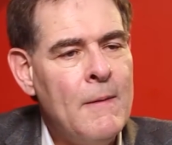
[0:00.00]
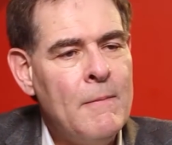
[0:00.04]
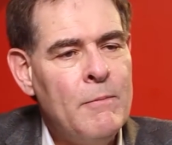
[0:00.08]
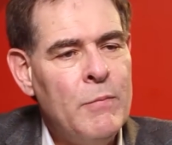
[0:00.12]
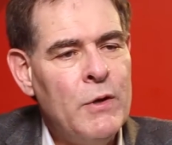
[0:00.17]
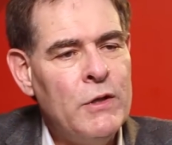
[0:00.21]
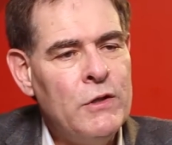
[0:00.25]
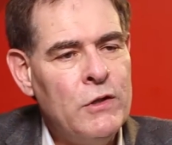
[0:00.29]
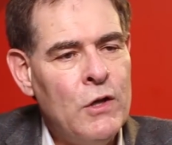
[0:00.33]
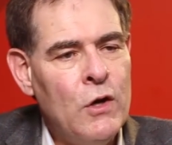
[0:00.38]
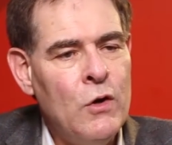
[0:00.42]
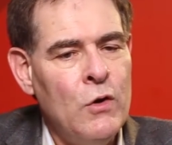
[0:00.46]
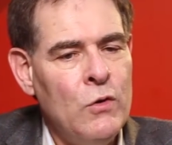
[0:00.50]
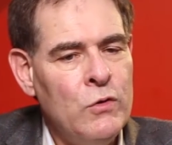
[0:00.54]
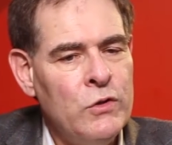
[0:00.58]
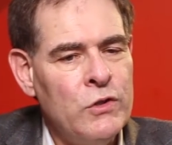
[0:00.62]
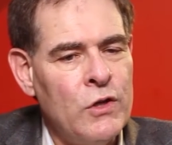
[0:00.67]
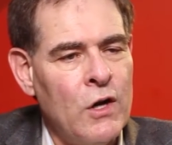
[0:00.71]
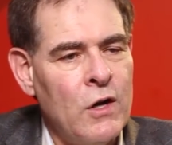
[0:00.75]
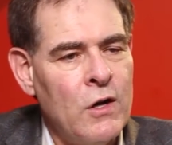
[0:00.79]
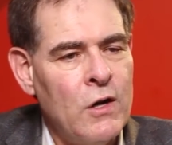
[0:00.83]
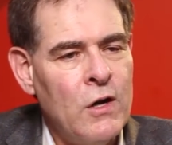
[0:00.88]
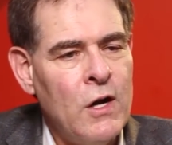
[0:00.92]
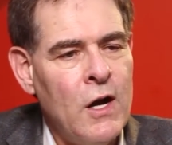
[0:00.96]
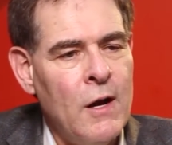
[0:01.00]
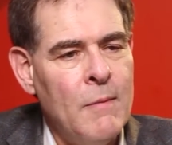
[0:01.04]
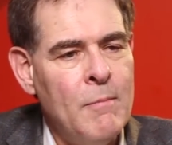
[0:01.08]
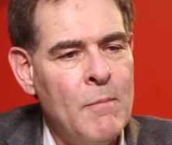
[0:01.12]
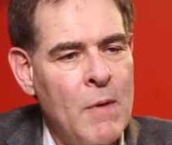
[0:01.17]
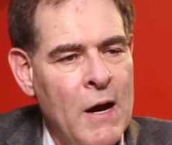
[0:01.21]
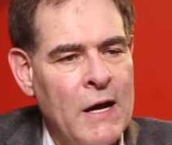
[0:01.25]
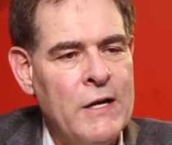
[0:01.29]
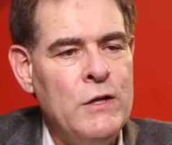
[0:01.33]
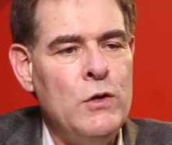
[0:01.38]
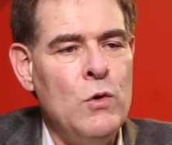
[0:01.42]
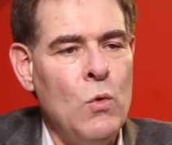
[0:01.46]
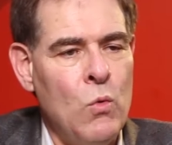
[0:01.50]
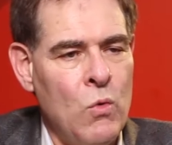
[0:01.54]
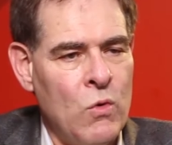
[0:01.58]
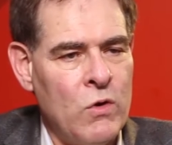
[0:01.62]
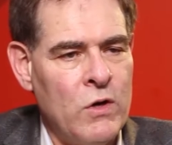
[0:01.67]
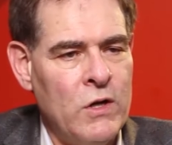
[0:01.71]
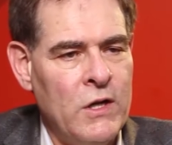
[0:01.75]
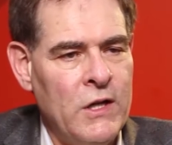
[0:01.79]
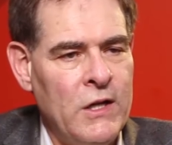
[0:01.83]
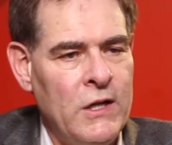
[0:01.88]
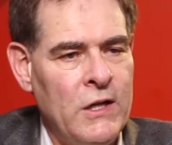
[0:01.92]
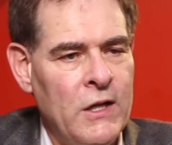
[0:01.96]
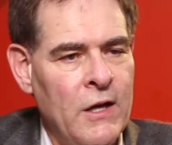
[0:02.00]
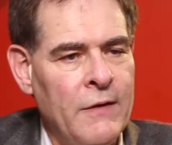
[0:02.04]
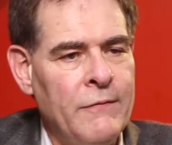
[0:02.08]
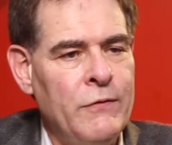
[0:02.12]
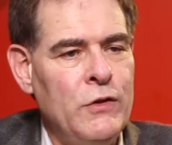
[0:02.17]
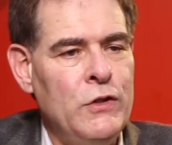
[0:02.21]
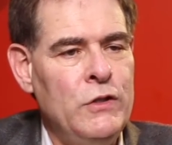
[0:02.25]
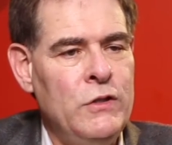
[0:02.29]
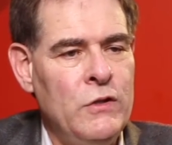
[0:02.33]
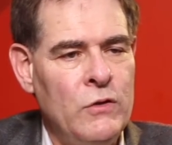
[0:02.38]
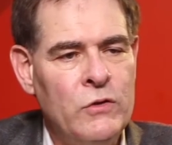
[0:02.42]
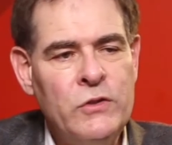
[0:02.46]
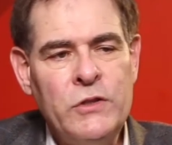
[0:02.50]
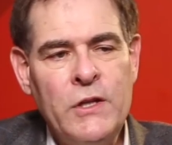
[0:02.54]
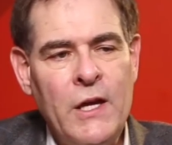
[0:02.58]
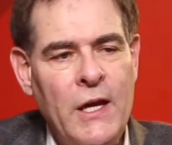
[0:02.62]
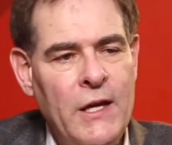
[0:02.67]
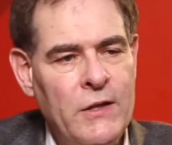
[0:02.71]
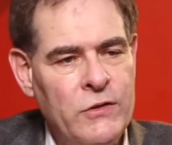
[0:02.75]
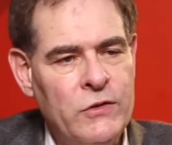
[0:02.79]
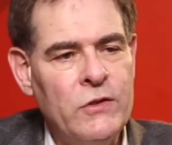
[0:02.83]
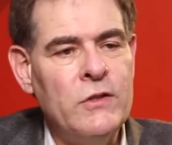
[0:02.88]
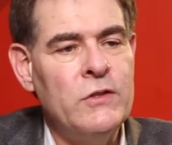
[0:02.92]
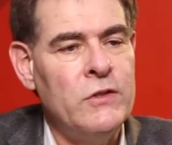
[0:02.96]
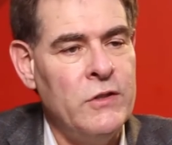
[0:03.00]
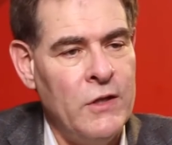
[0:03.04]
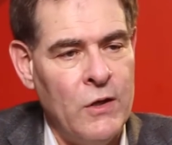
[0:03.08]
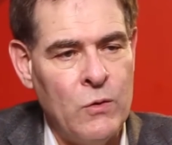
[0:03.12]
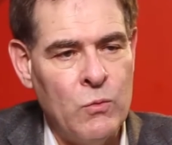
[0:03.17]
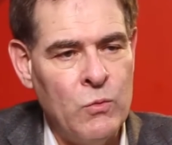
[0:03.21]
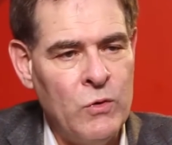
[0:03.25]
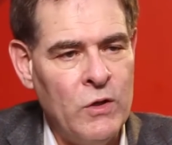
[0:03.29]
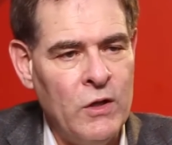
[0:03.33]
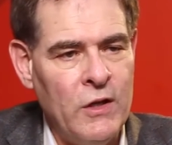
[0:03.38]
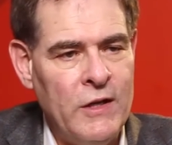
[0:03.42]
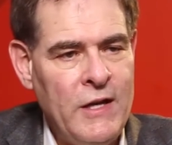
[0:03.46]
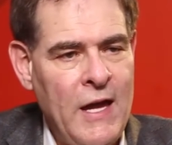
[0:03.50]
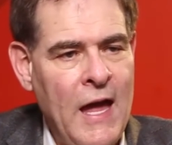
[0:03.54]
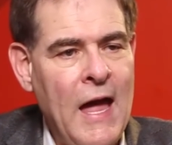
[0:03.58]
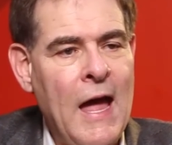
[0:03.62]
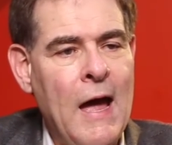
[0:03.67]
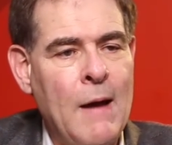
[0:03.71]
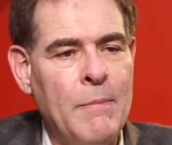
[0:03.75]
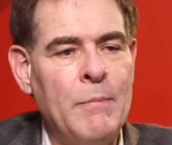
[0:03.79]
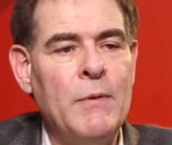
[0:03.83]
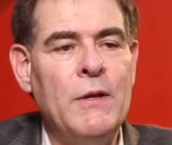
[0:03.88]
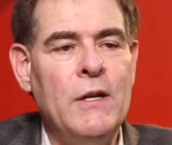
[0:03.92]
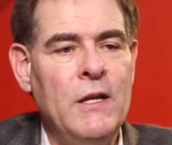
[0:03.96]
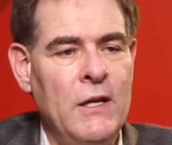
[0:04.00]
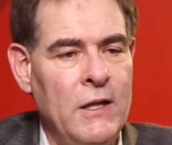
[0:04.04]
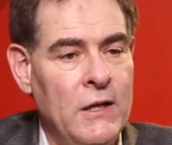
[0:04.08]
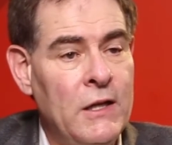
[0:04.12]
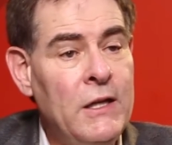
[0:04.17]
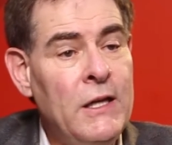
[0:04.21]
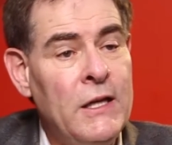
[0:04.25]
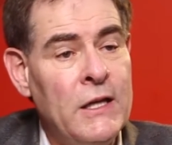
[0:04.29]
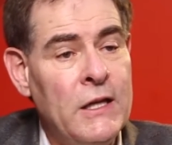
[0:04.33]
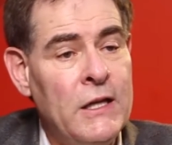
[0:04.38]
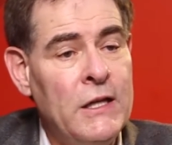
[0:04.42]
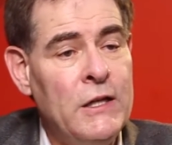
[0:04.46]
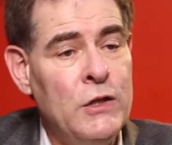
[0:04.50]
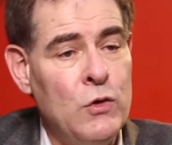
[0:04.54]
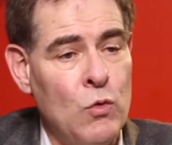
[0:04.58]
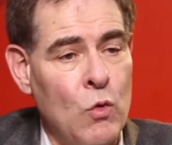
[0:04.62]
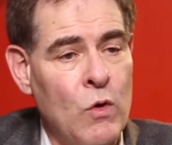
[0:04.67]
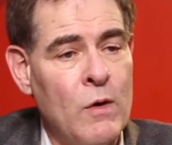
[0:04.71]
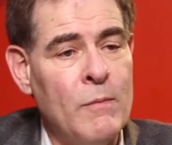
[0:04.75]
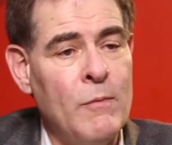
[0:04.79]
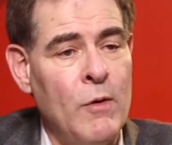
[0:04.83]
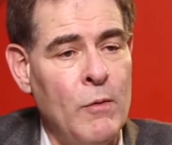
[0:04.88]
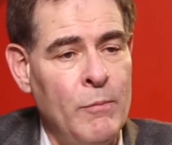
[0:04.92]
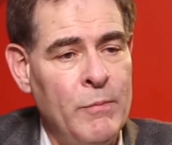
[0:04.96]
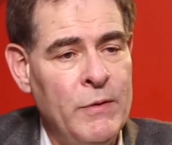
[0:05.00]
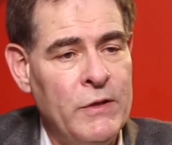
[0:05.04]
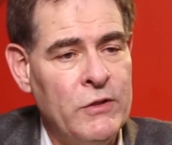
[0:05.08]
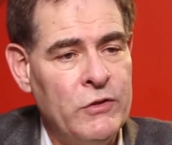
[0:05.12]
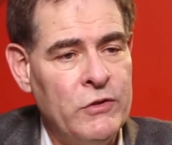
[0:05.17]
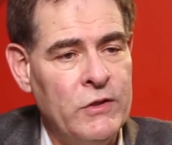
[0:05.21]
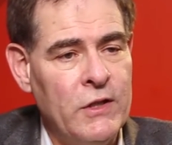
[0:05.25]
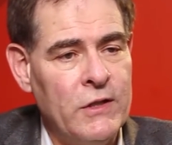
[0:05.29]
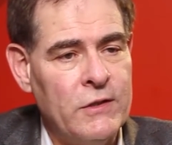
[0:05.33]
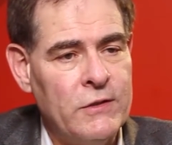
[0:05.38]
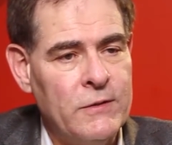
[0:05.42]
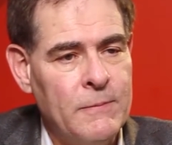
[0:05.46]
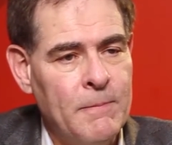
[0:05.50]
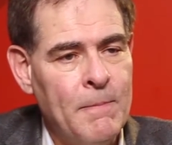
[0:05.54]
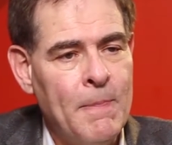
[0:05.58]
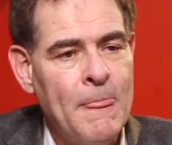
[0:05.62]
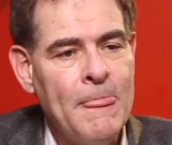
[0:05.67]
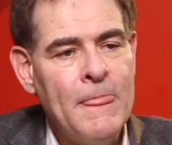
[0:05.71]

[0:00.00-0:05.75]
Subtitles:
But those are a minority of the use cases that really happen in any normal business.